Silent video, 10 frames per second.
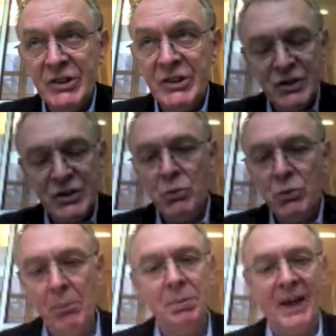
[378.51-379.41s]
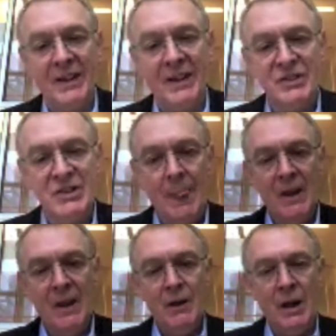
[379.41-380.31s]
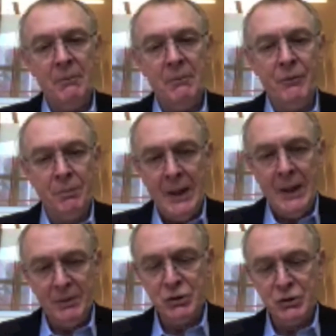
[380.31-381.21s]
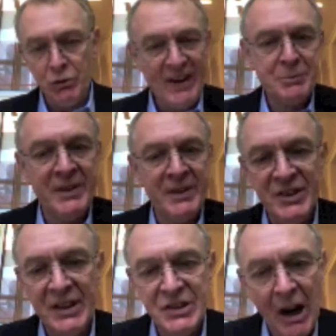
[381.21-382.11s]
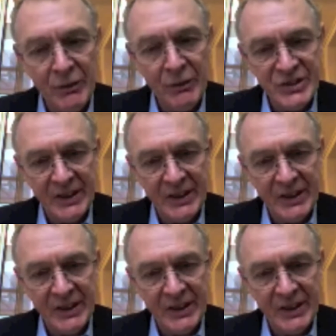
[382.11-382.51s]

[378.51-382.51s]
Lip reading: It's too complex for people to grasp in its entirety.